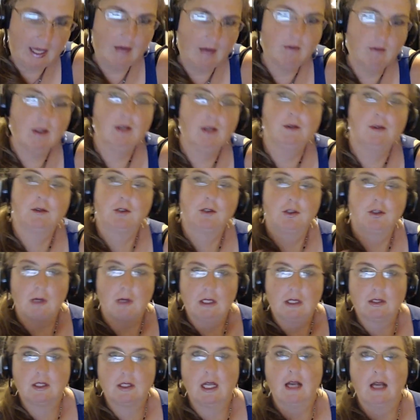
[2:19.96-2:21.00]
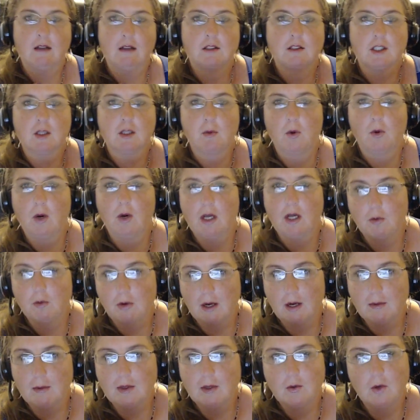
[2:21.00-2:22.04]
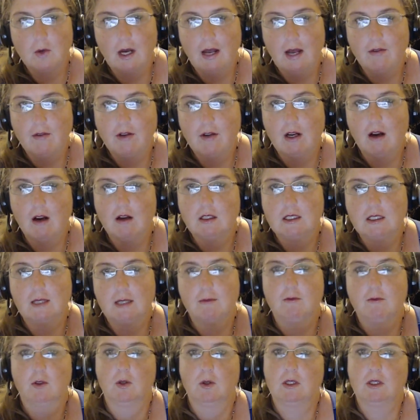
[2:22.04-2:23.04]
been having you stressed out to the point you probably were having a hard time